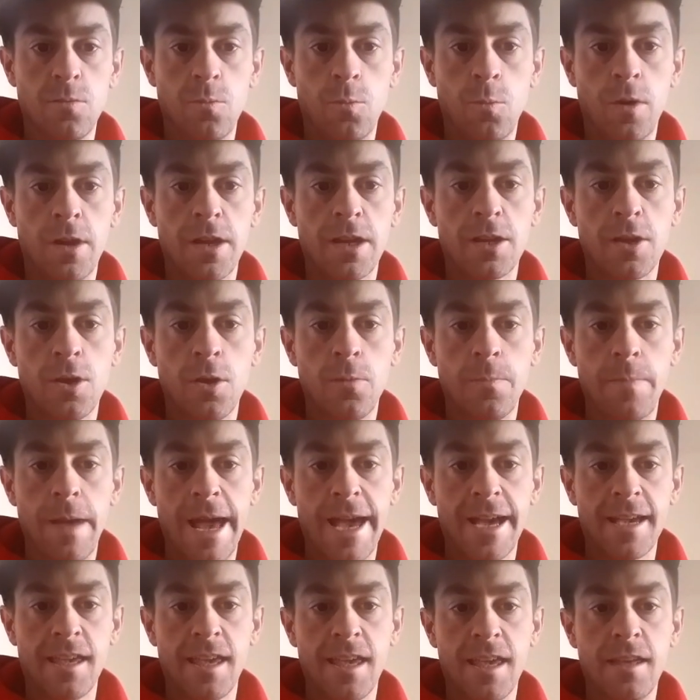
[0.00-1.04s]
want to go
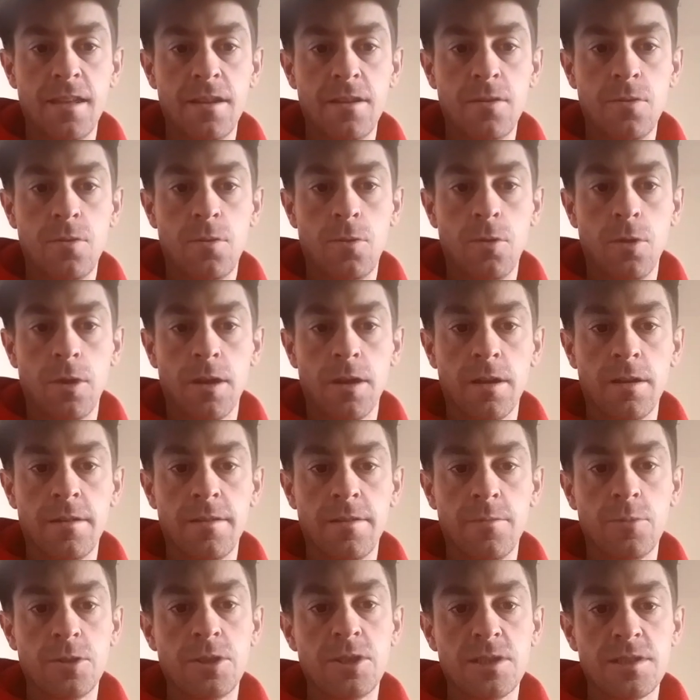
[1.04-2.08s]
back in, or
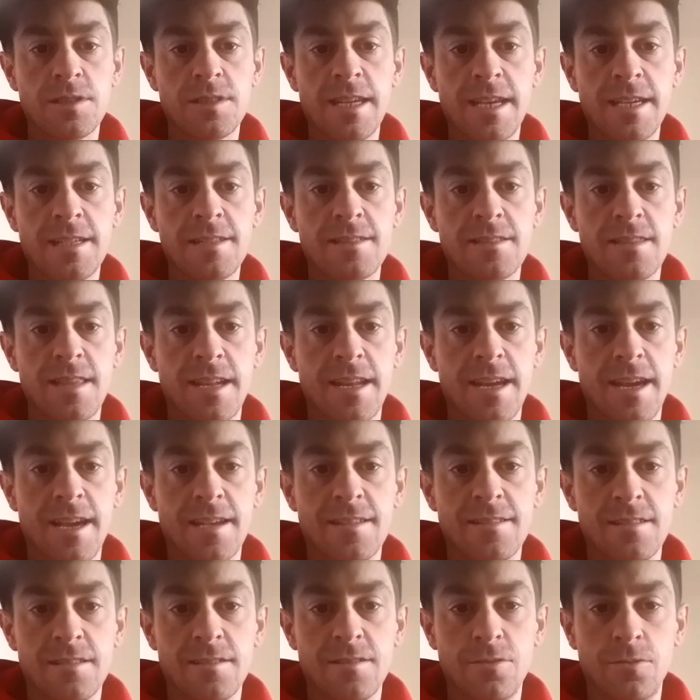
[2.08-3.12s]
which is nice that it
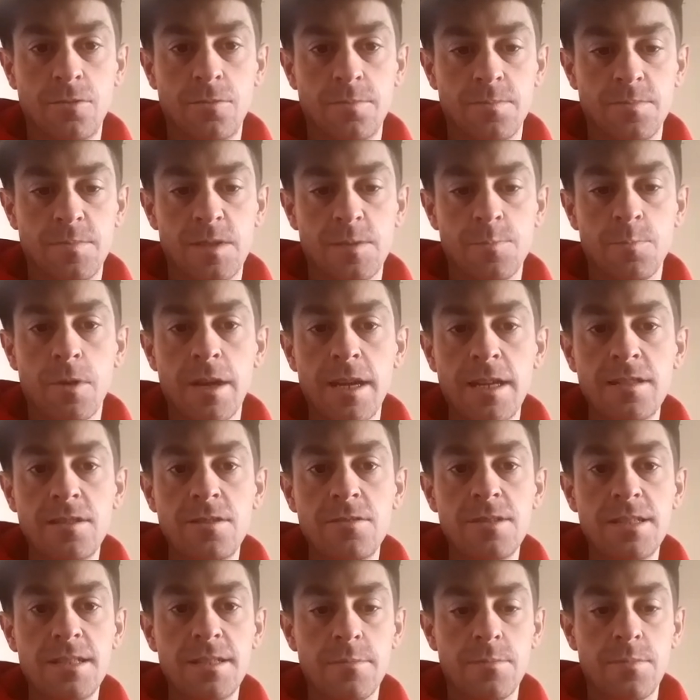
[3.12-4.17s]
has this little spring
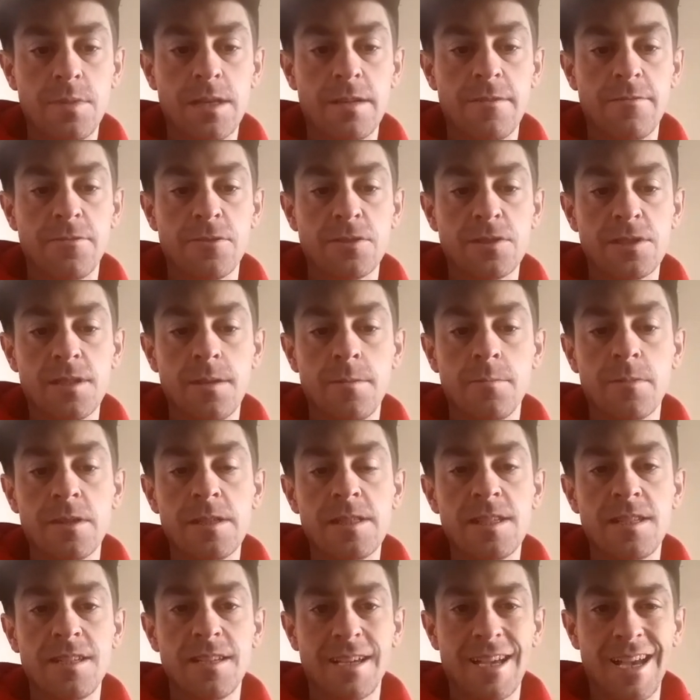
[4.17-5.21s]
to it, but for some
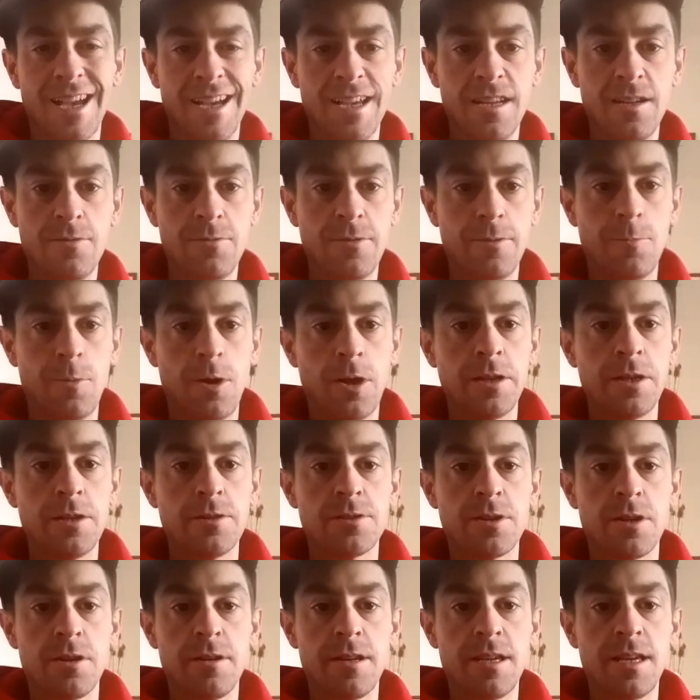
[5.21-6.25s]
reason it kind of, while
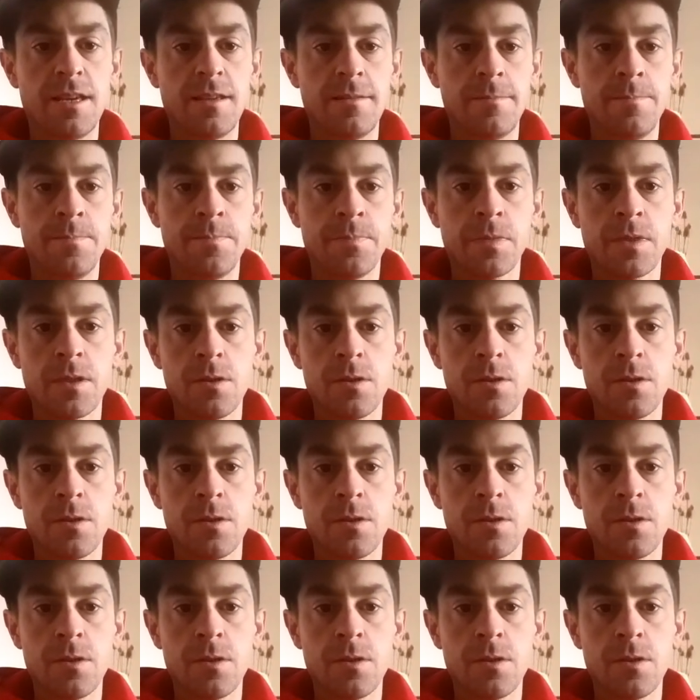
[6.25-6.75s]
you're turning it,